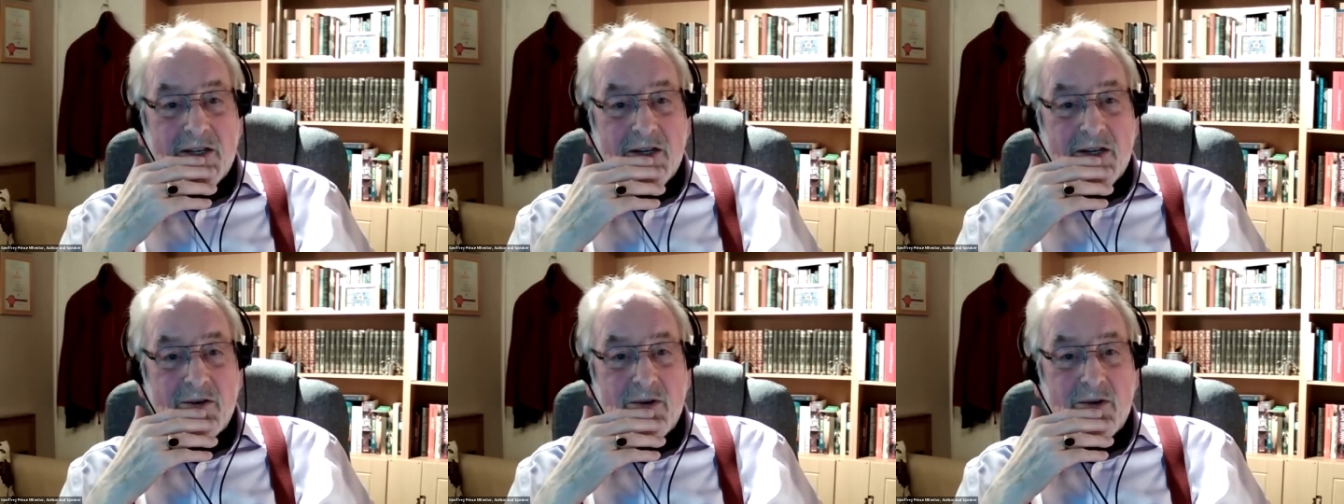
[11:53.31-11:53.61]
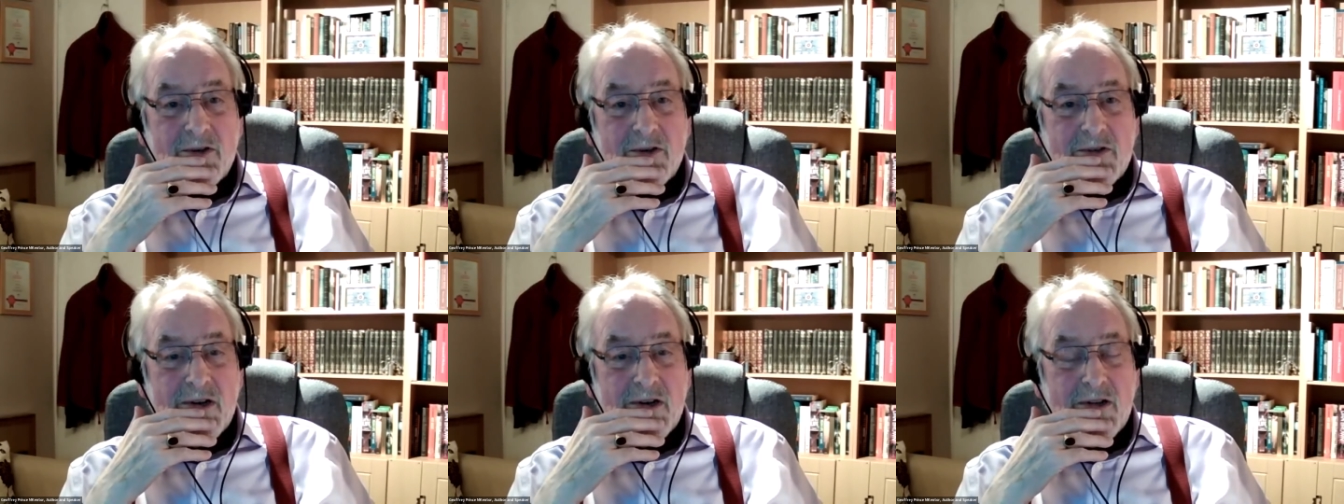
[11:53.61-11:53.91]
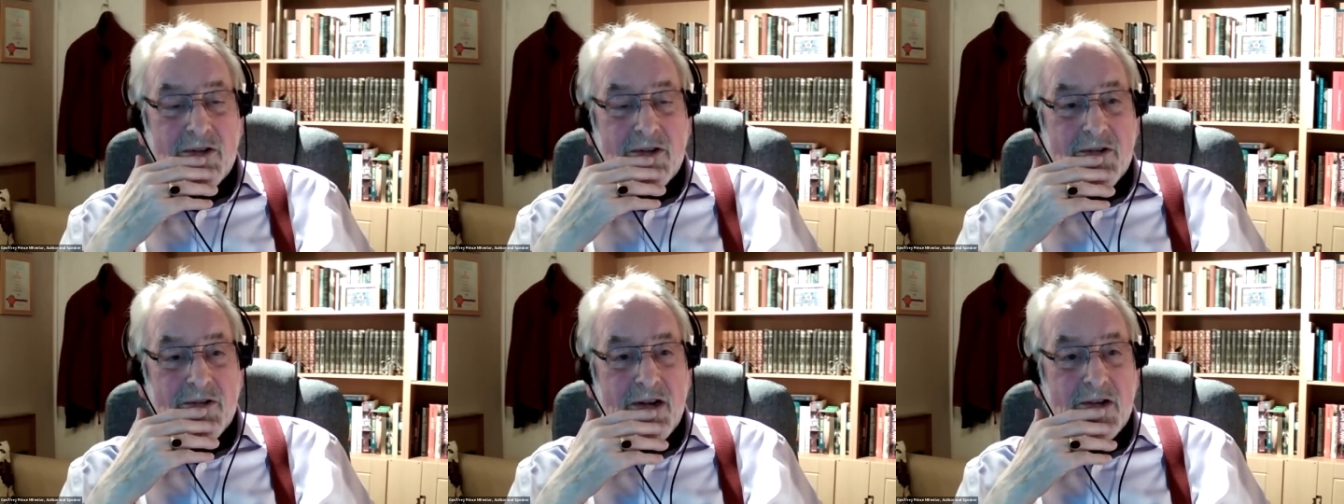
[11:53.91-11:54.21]
200
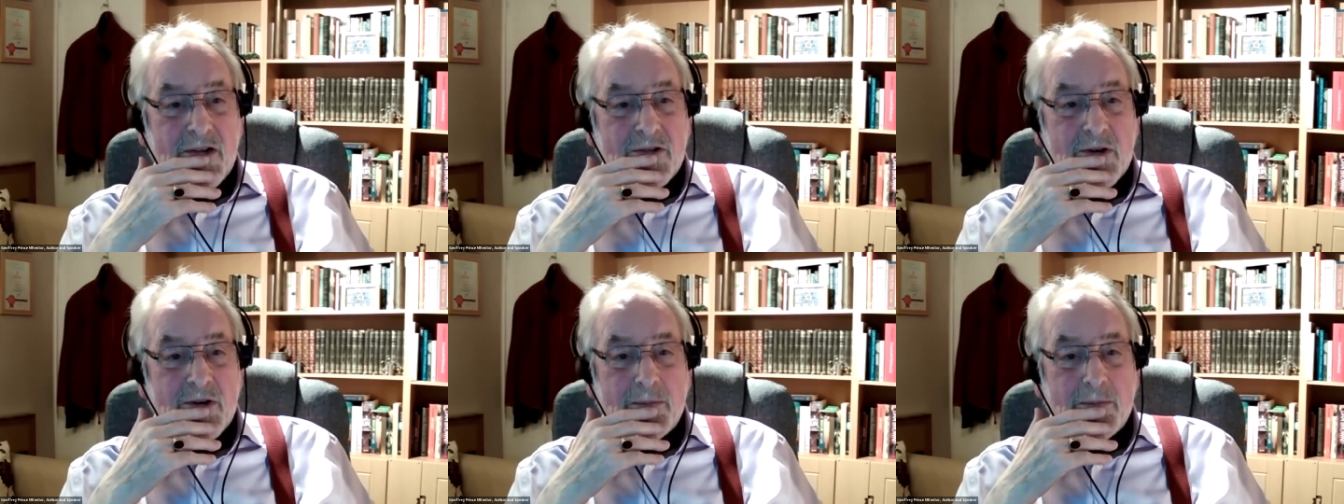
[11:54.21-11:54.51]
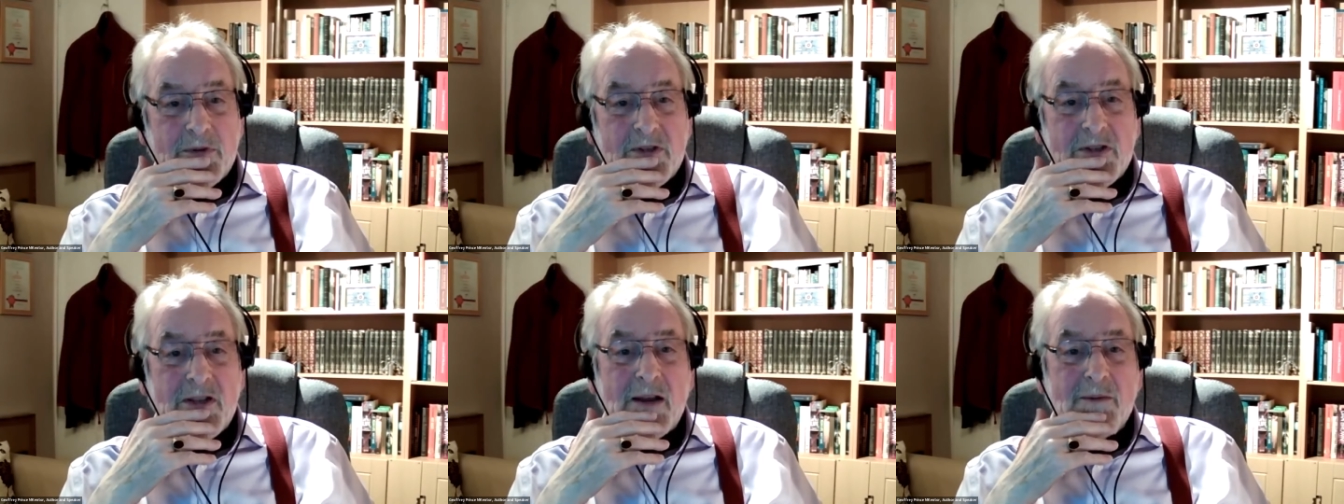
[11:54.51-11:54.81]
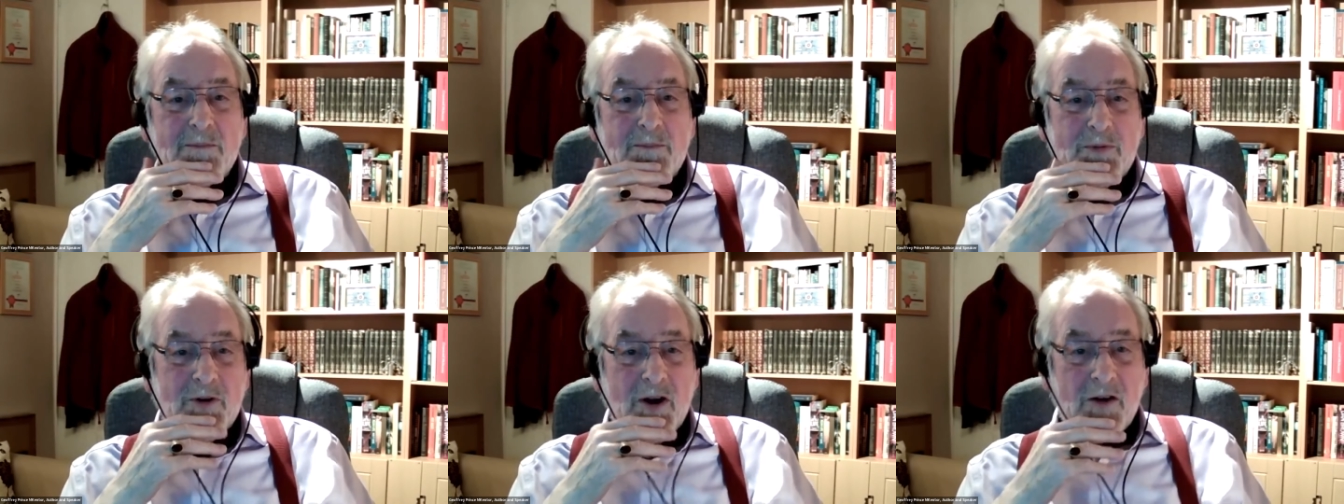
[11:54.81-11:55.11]
and
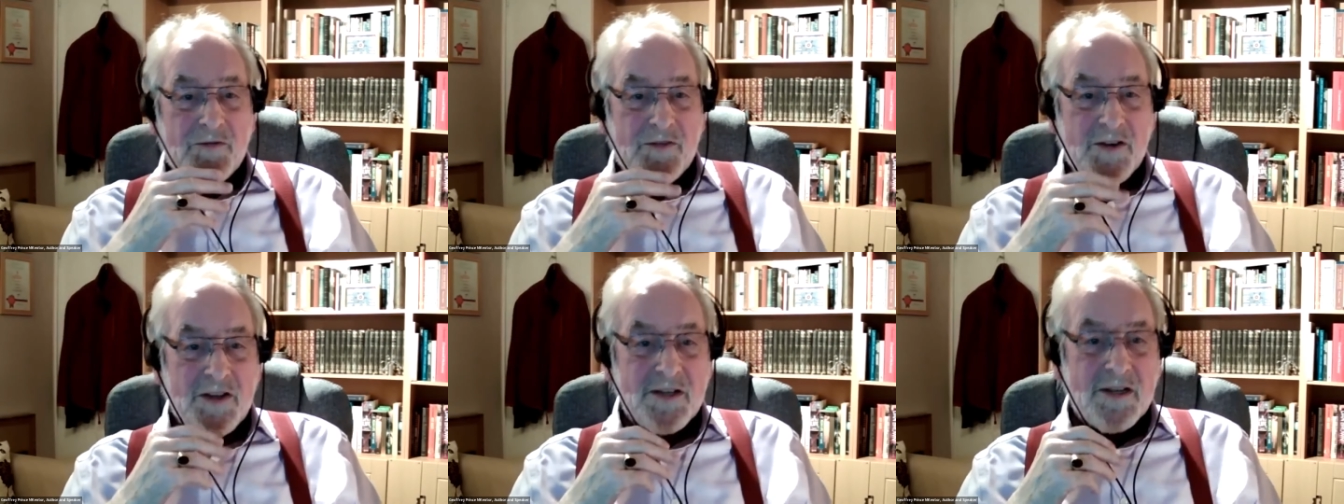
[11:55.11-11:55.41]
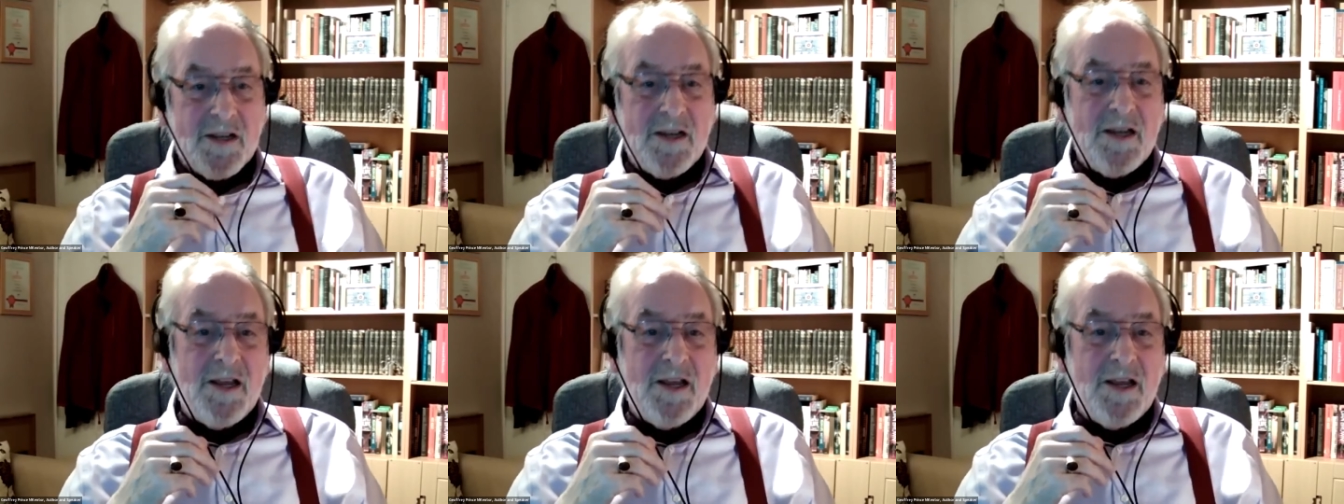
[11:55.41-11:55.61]
300% profit